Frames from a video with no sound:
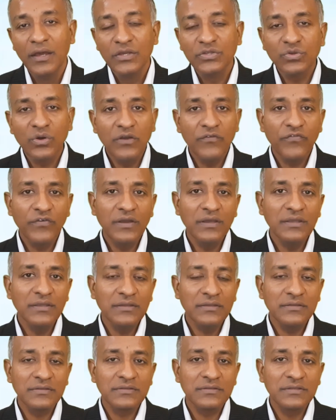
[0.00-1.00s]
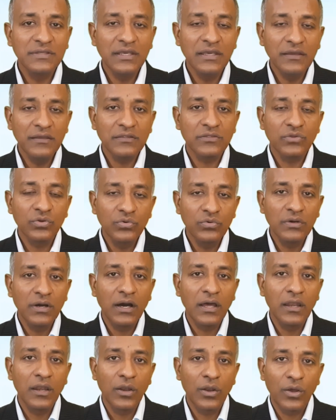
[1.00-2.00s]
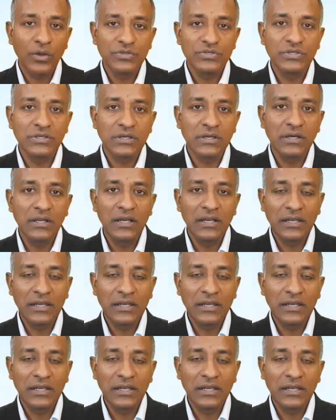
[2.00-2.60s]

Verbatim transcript: So if we see through a logical